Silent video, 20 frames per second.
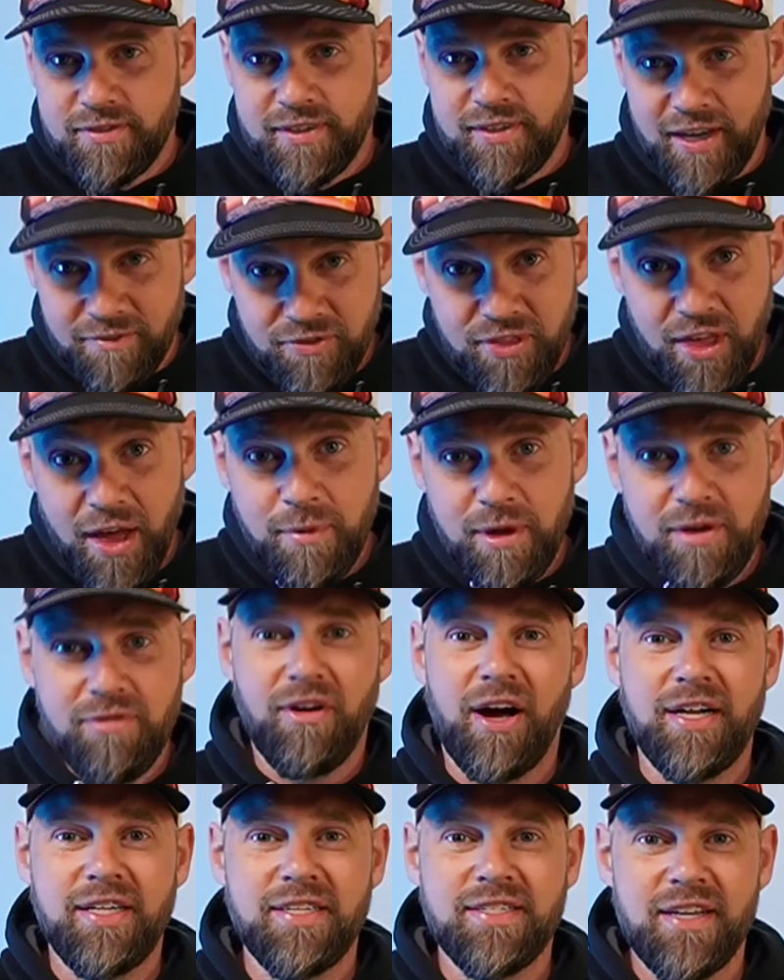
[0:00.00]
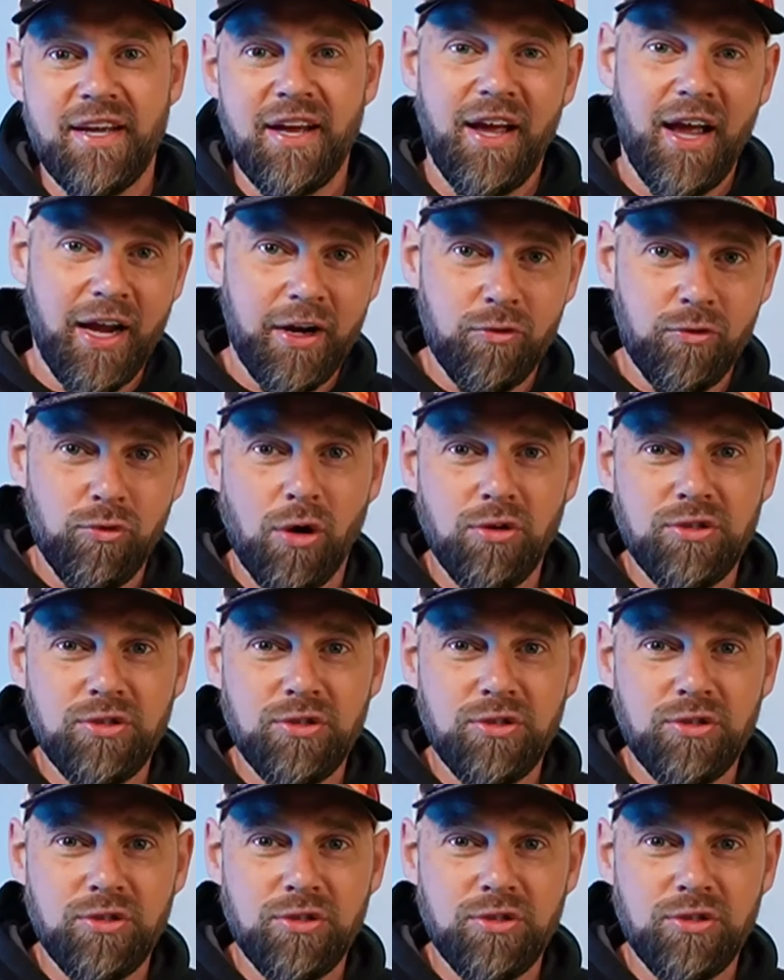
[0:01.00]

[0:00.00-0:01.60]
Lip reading: give them advice, and grow